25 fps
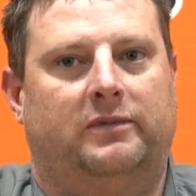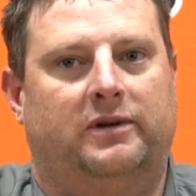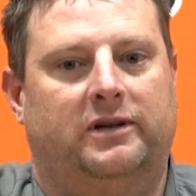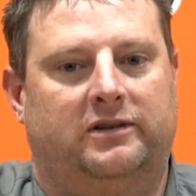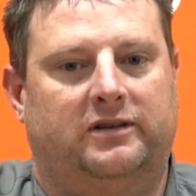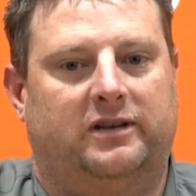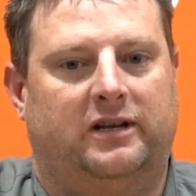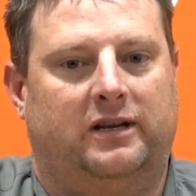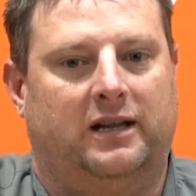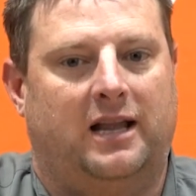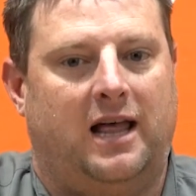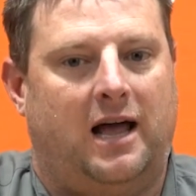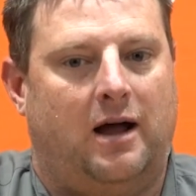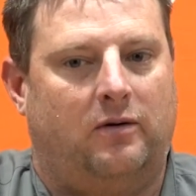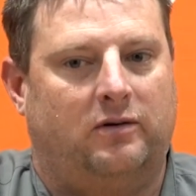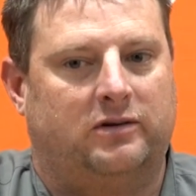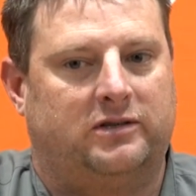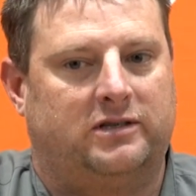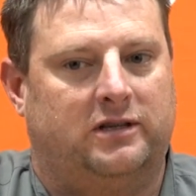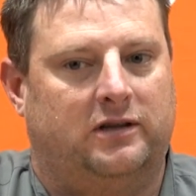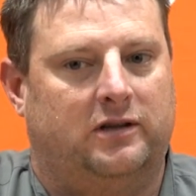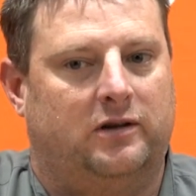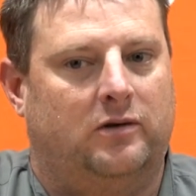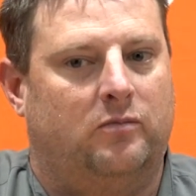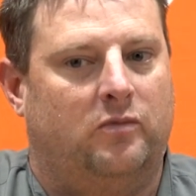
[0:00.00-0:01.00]
It's going to allow
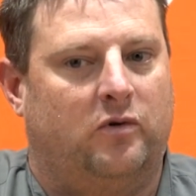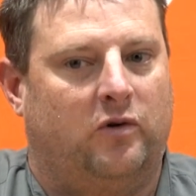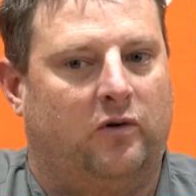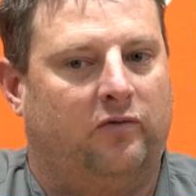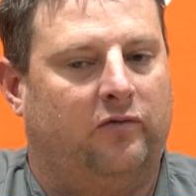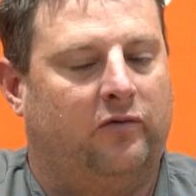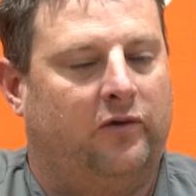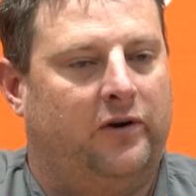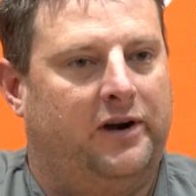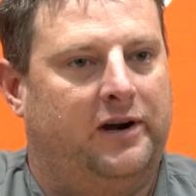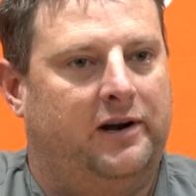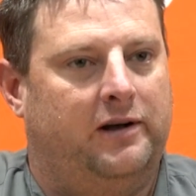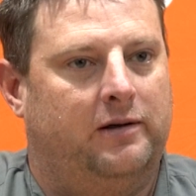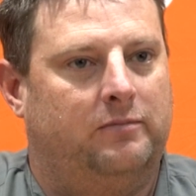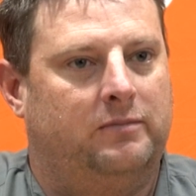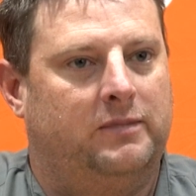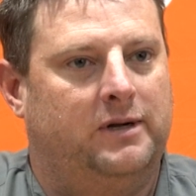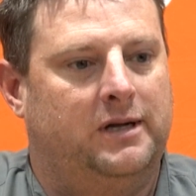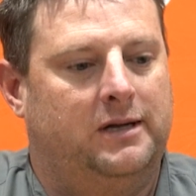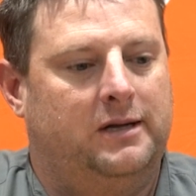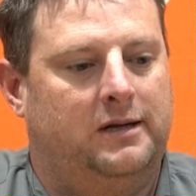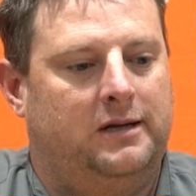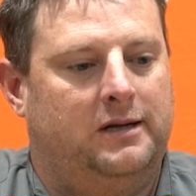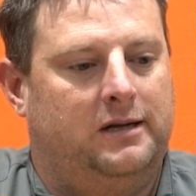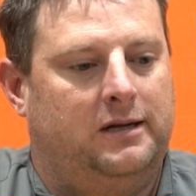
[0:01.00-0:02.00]
us a little more freedom
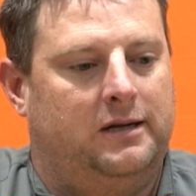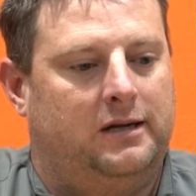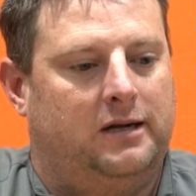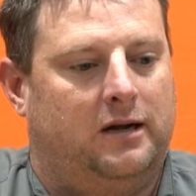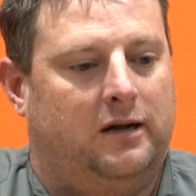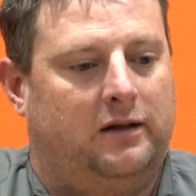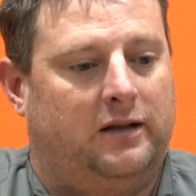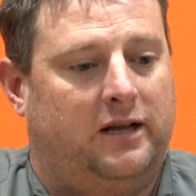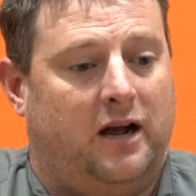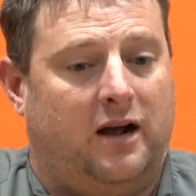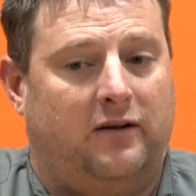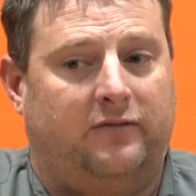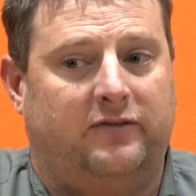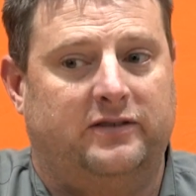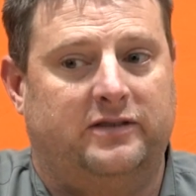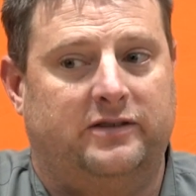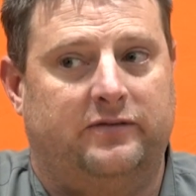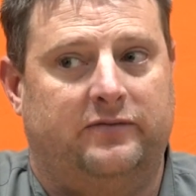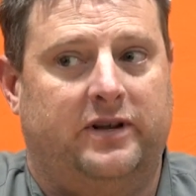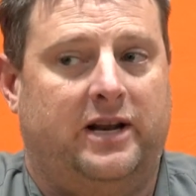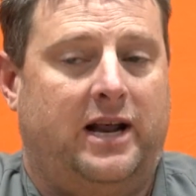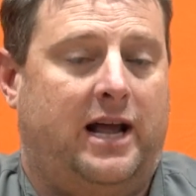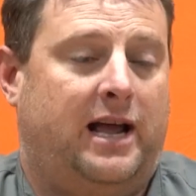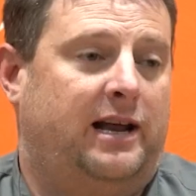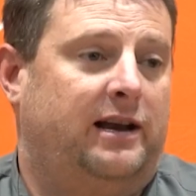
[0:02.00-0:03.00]
on the
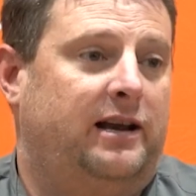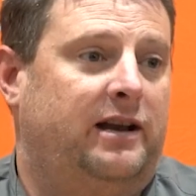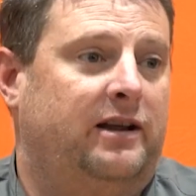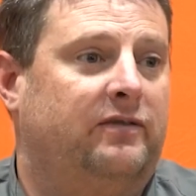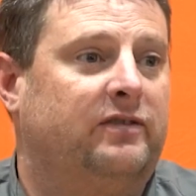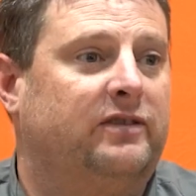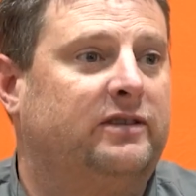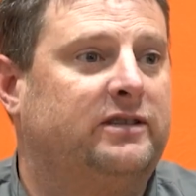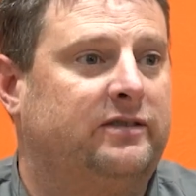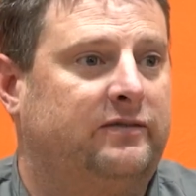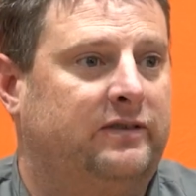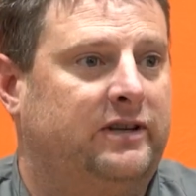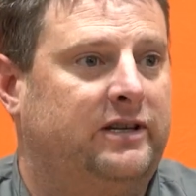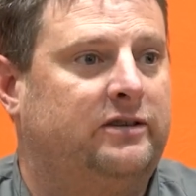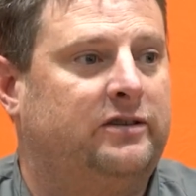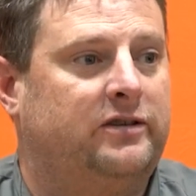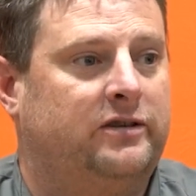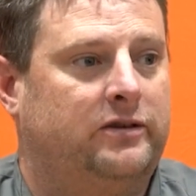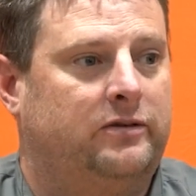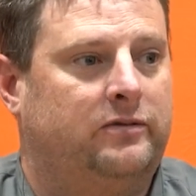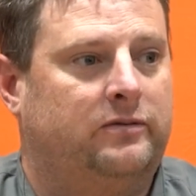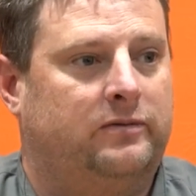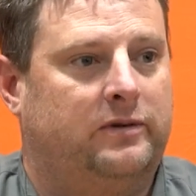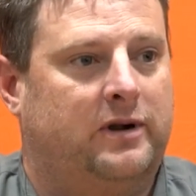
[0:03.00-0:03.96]
offensive end and defensive end too.